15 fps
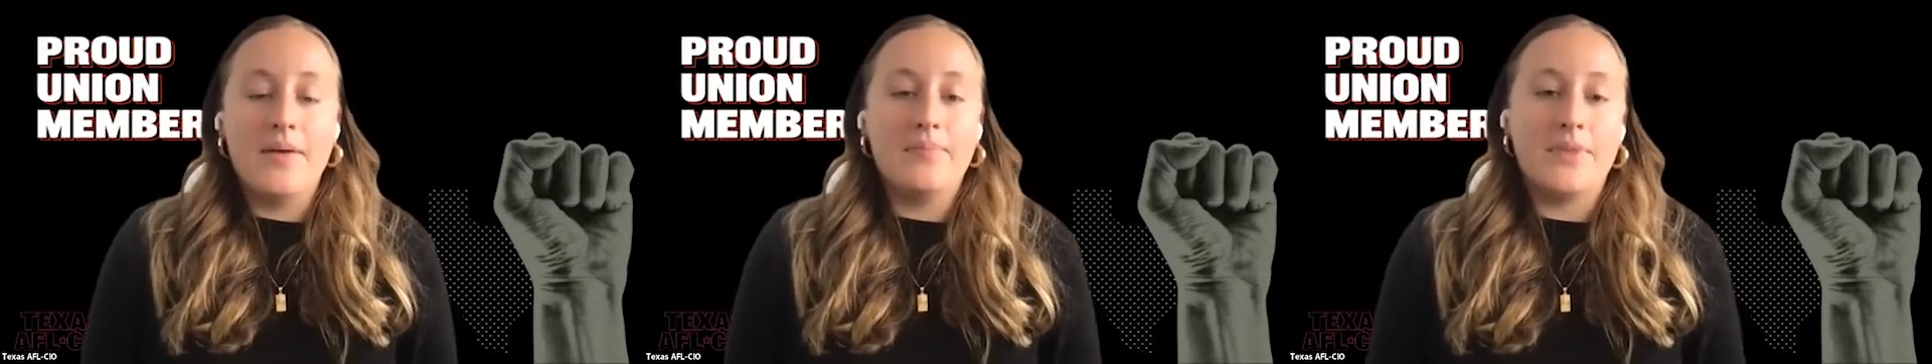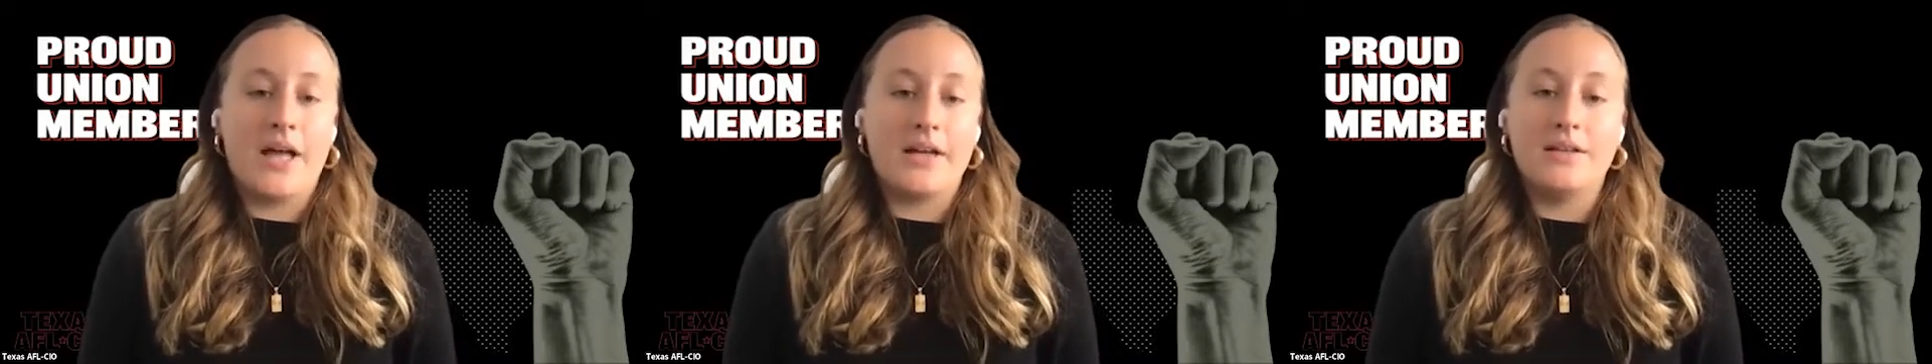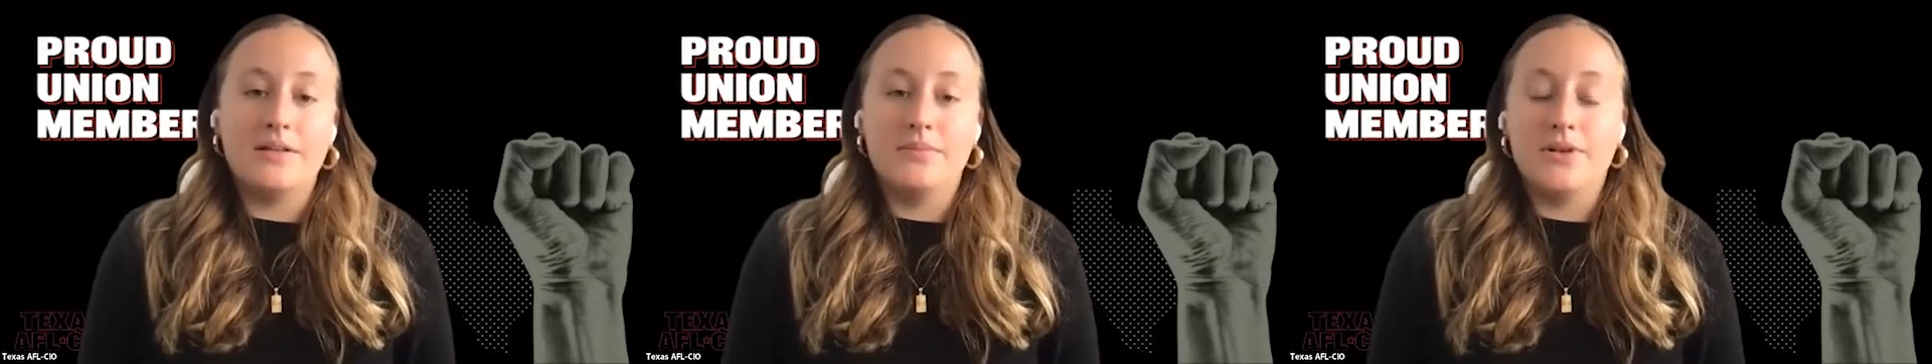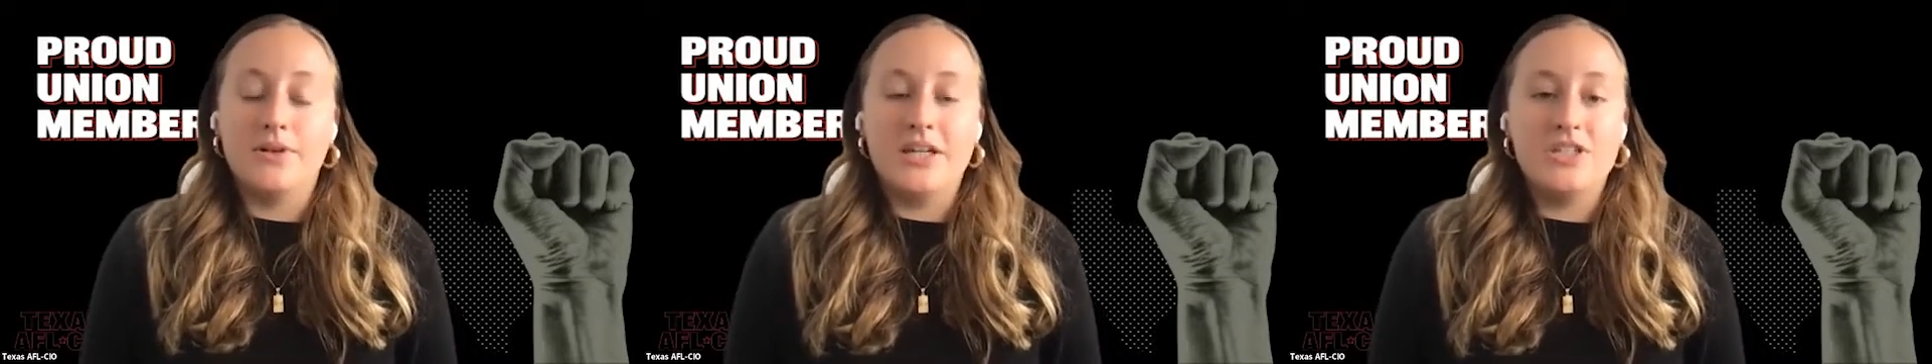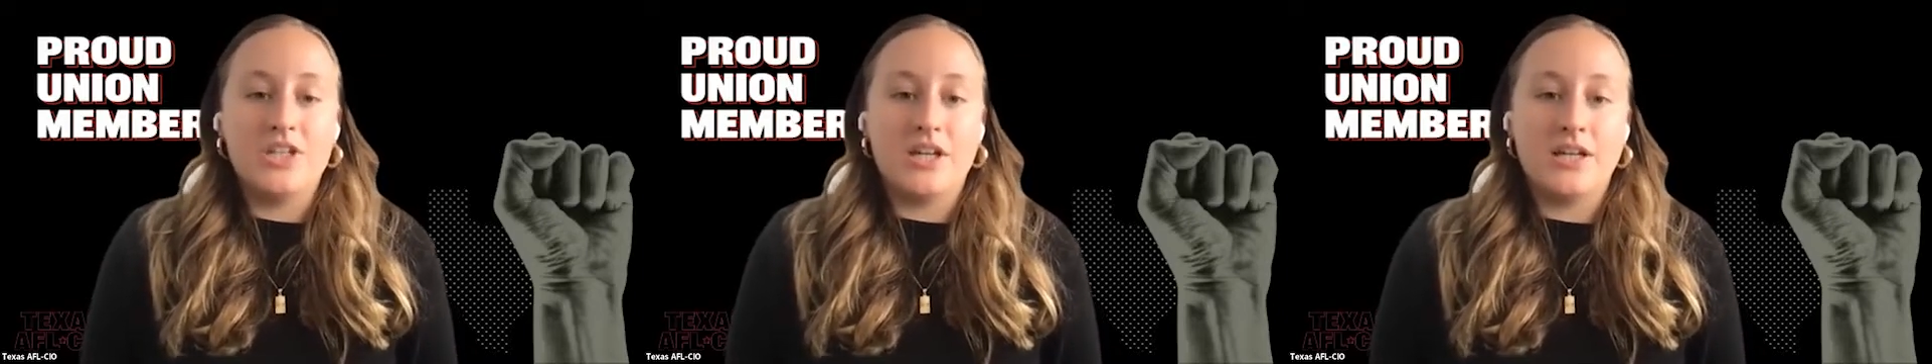Black
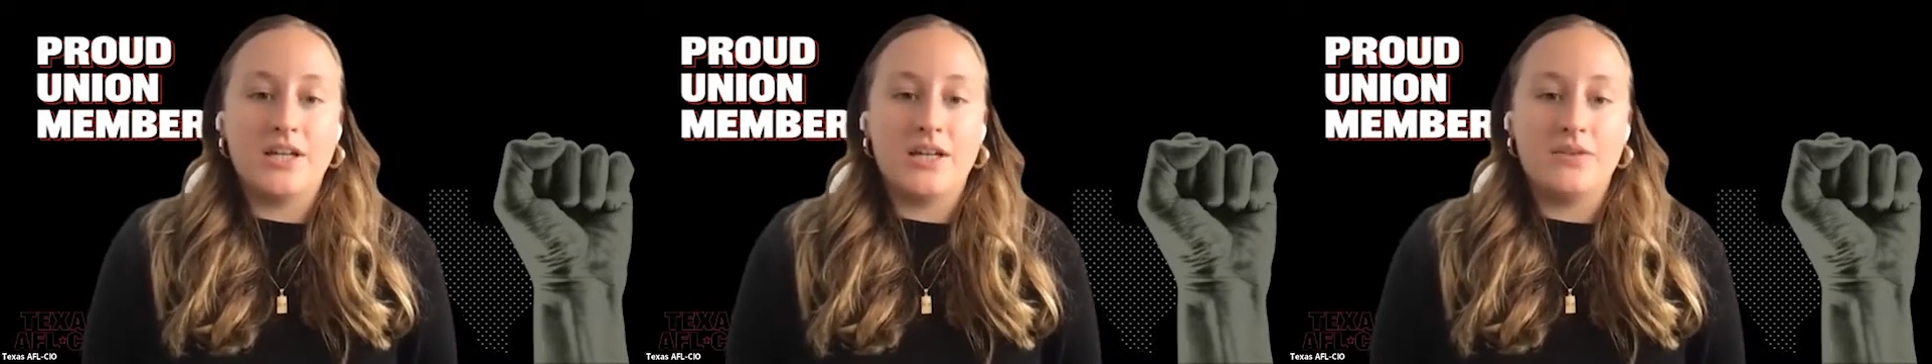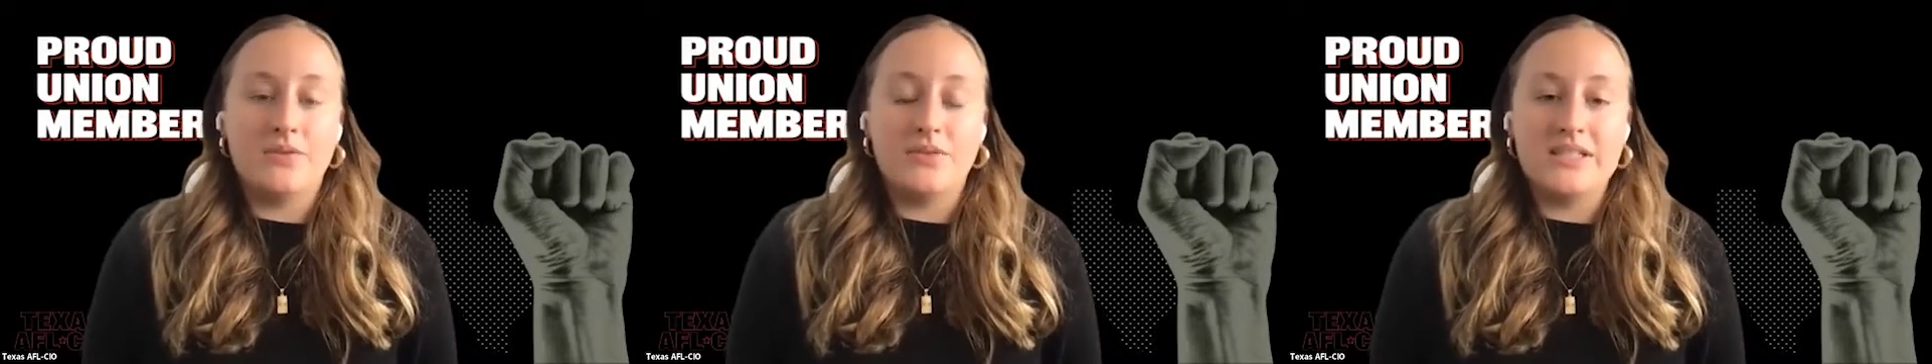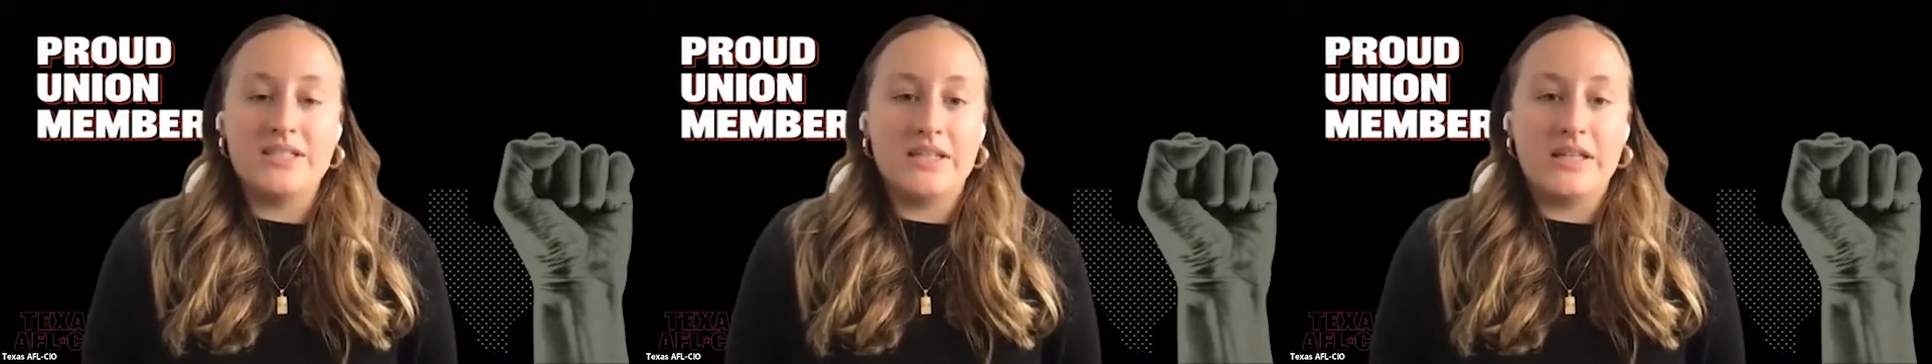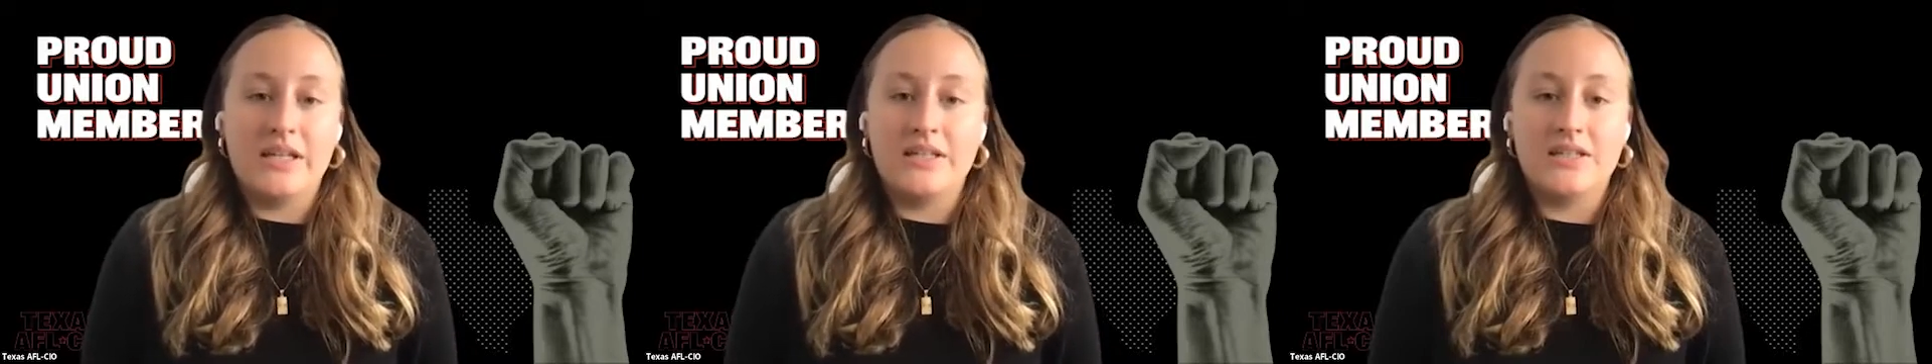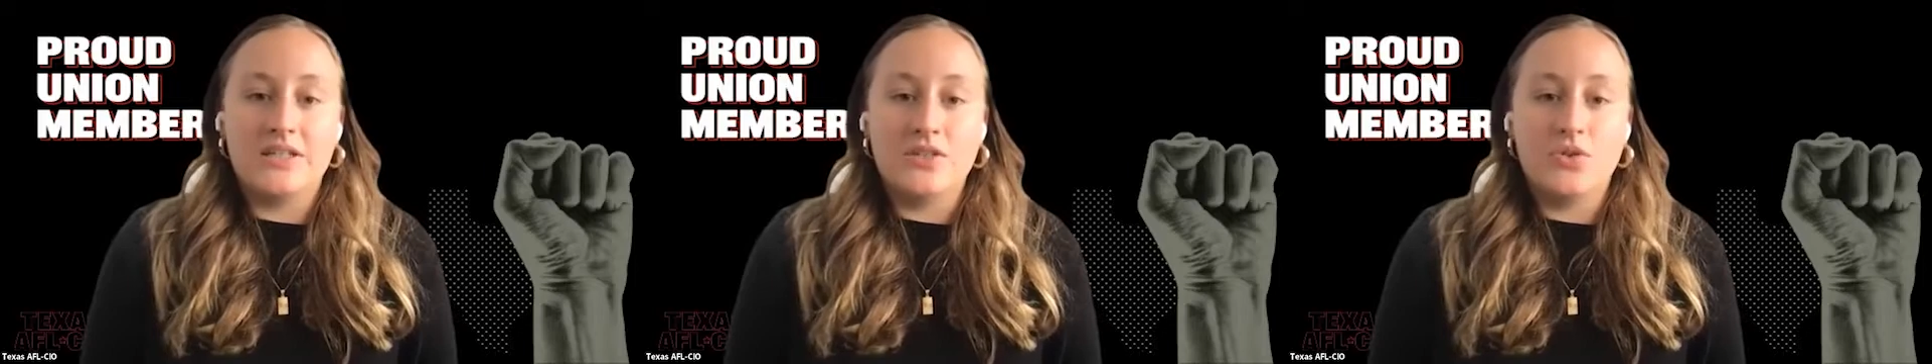liberation and
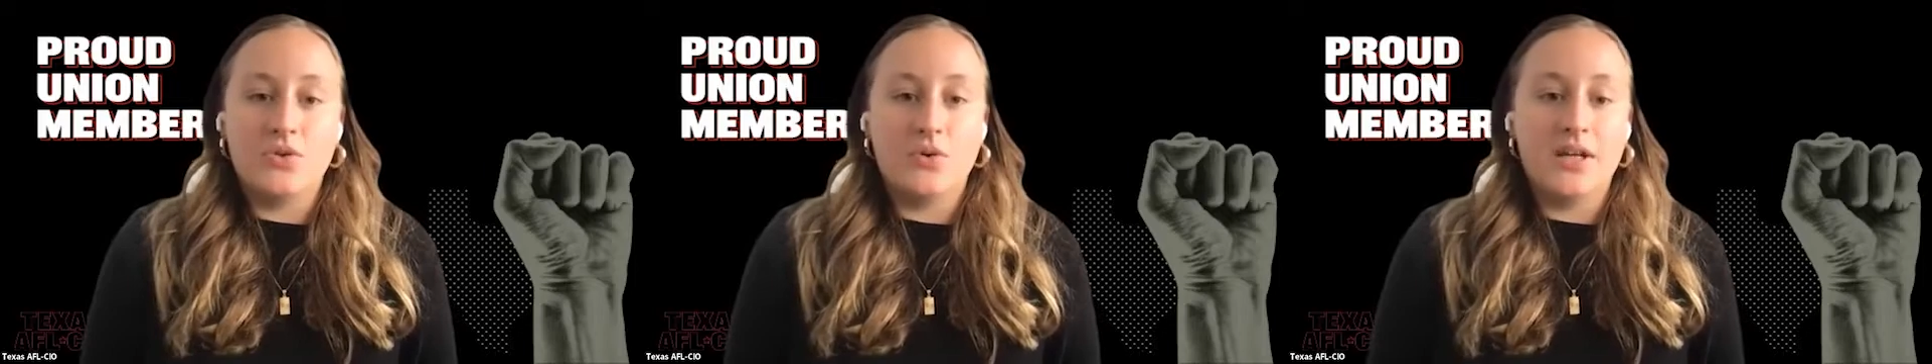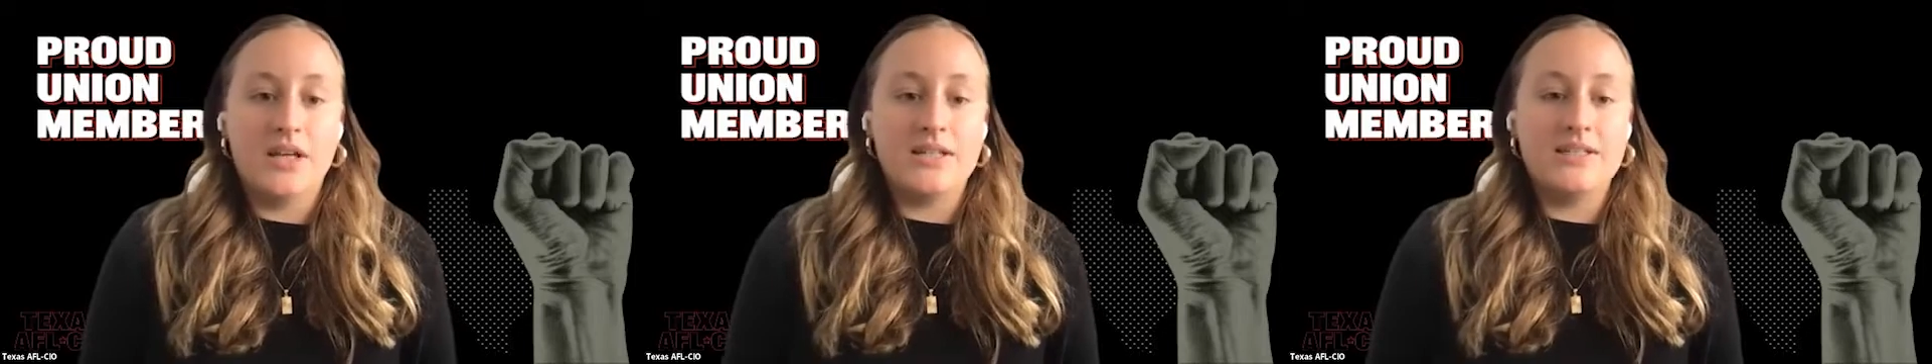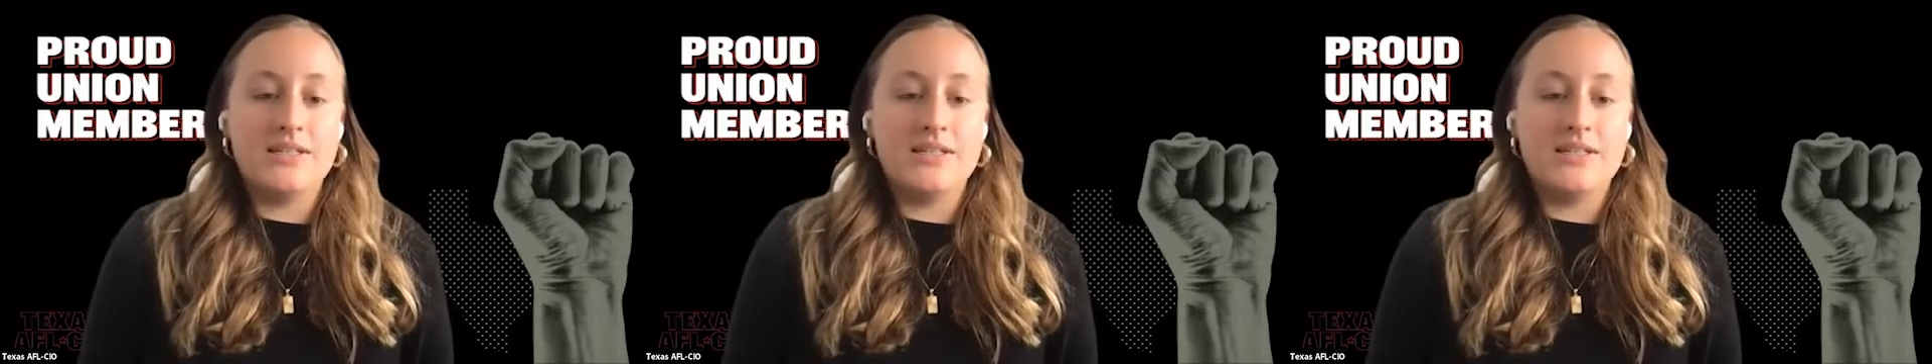resilience and joy.